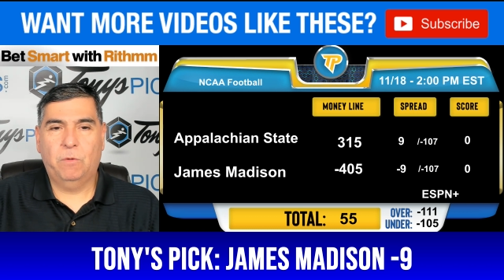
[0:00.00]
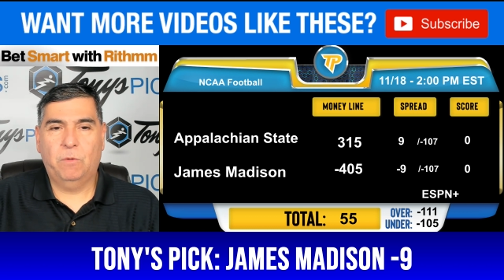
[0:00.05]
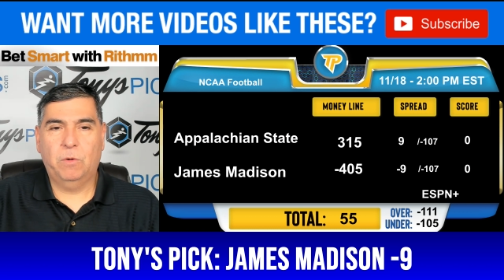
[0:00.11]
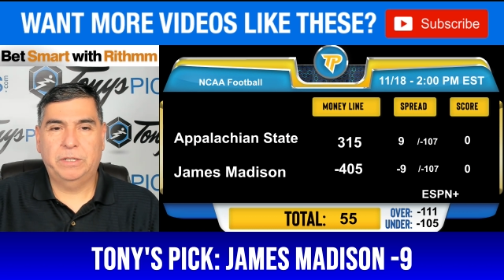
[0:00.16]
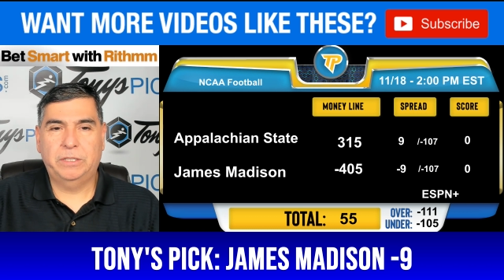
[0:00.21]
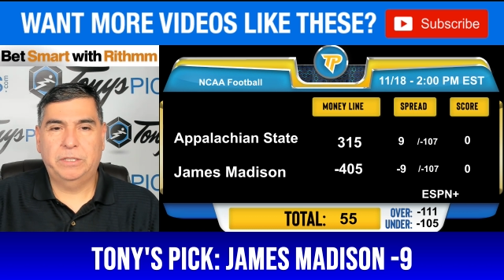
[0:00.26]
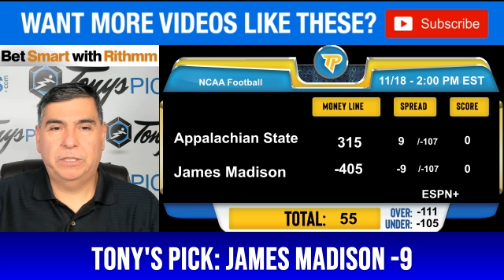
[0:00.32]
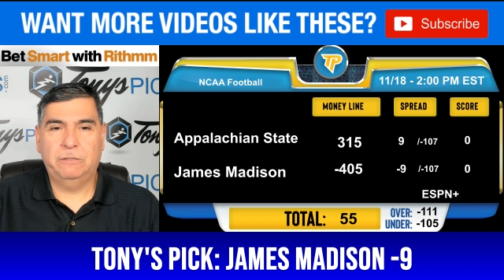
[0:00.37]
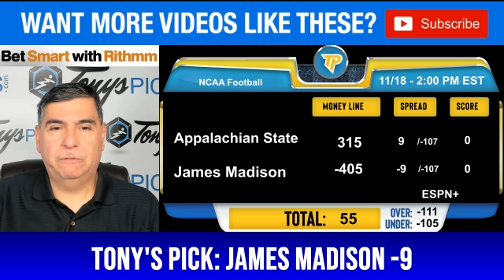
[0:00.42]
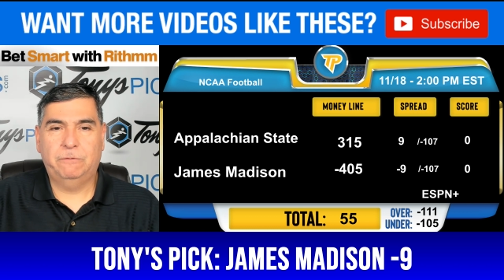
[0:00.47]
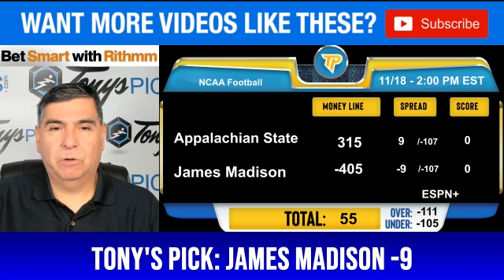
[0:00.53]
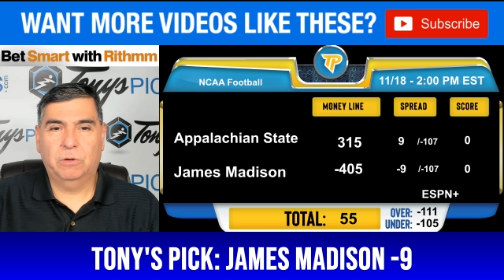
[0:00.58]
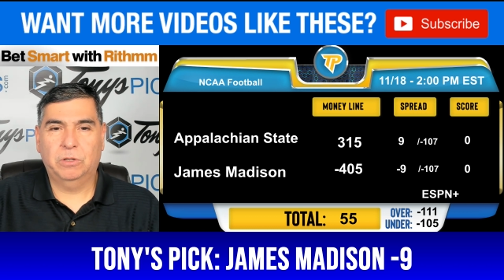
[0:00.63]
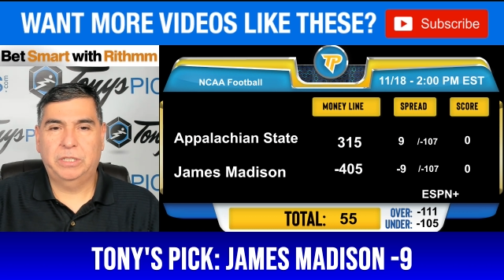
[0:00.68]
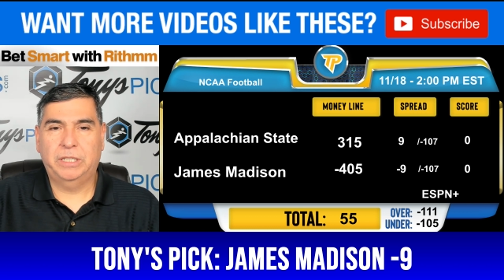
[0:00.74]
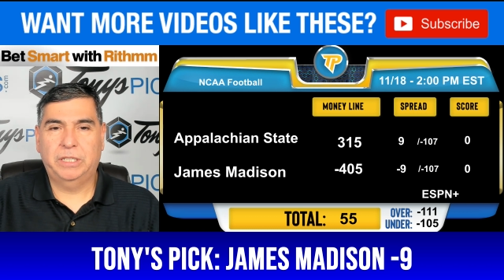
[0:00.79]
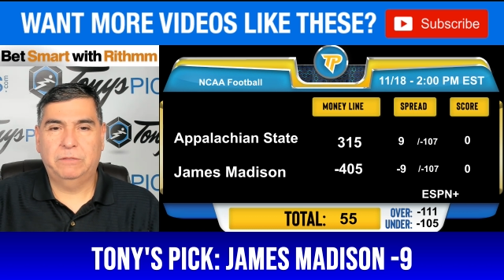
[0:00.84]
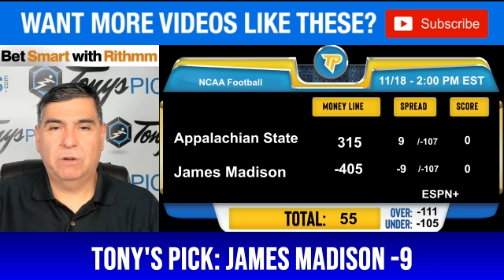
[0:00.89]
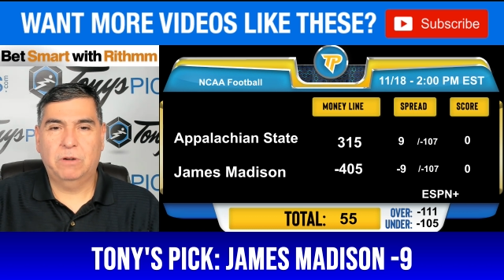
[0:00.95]

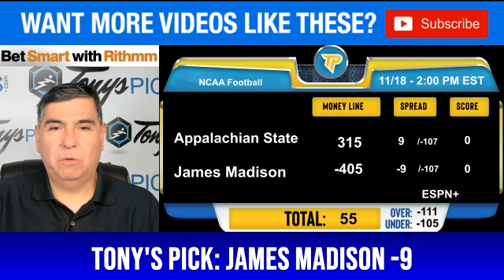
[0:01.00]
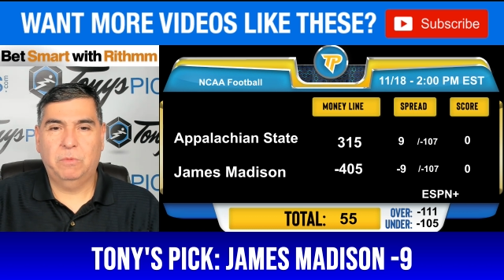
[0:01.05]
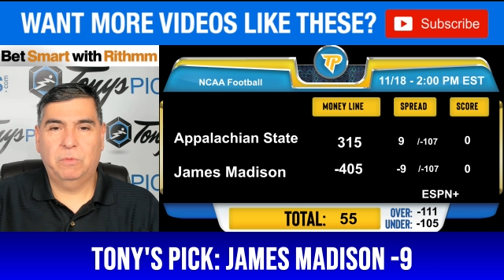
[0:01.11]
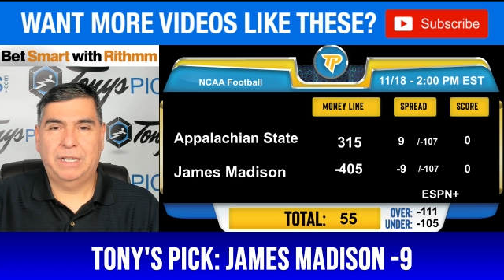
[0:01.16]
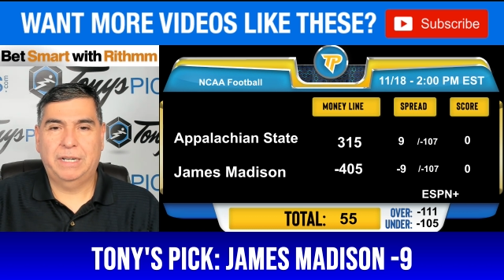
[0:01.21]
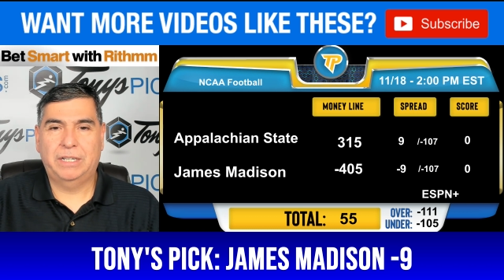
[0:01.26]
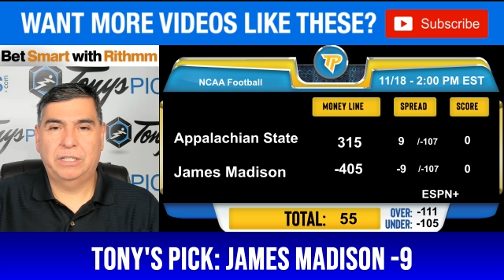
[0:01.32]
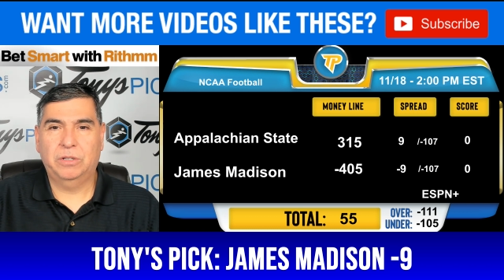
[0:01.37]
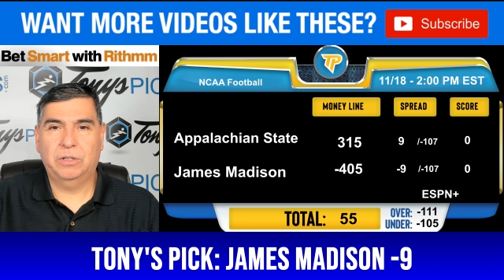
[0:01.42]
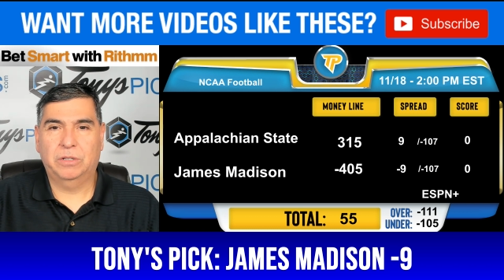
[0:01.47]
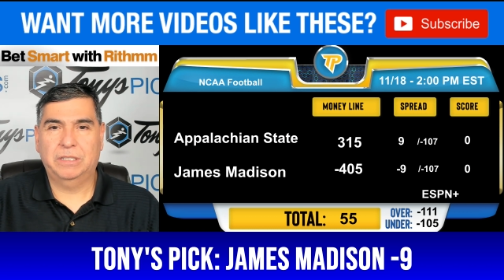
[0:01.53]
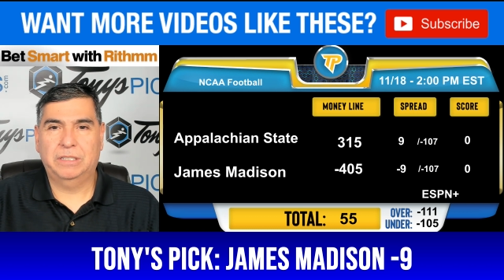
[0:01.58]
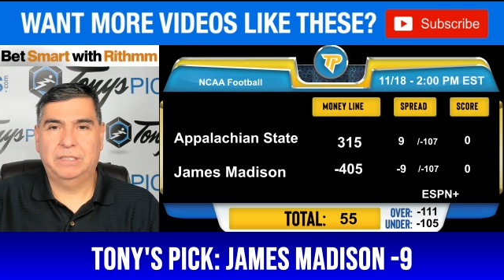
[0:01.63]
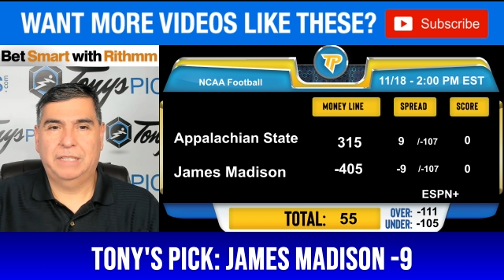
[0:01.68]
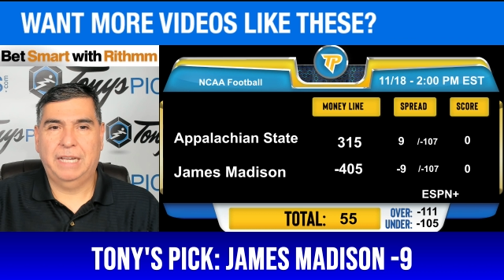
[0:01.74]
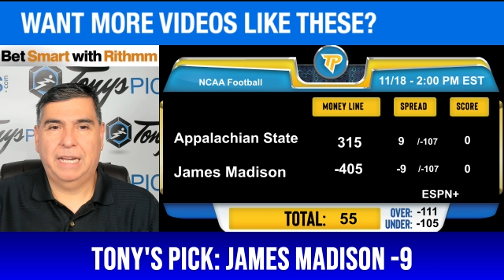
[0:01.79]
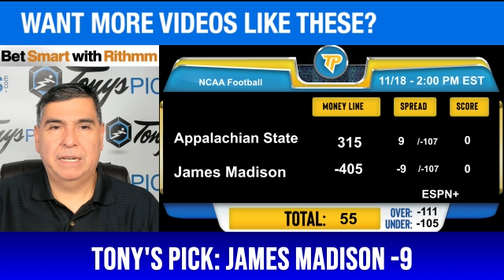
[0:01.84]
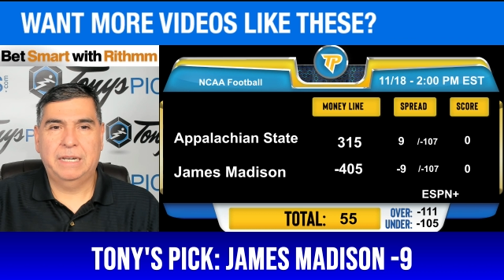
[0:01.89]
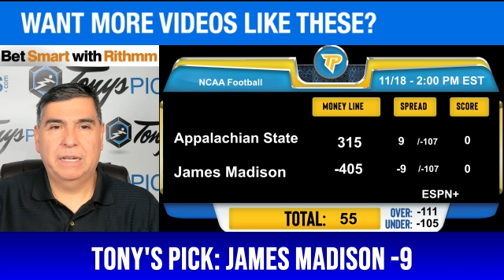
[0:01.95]
42-14 road win at Georgia
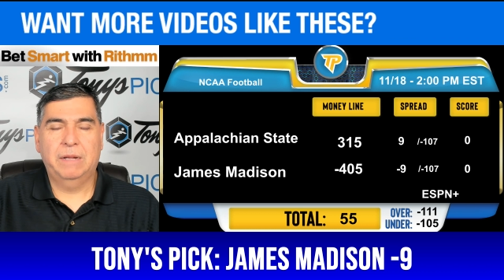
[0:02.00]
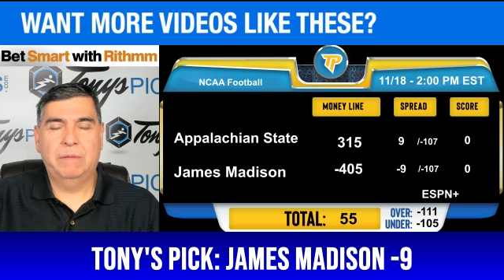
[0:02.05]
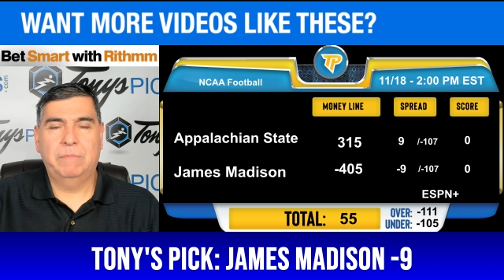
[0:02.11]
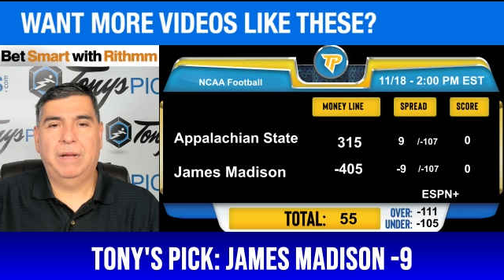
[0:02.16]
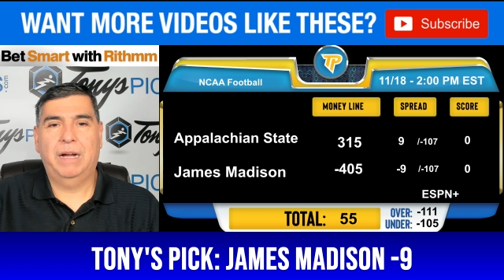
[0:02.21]
State.